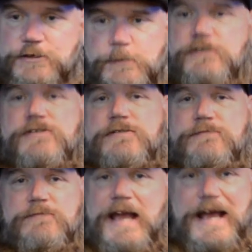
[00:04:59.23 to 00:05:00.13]

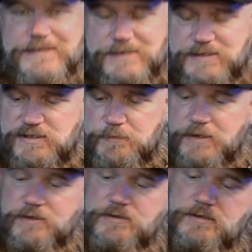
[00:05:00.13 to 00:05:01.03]
person hasn't
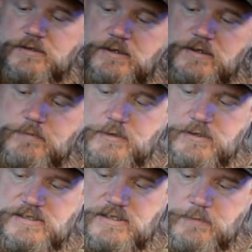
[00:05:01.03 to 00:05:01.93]
smelled
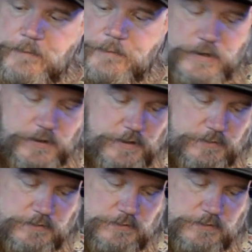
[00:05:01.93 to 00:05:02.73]
Millesime Imperial.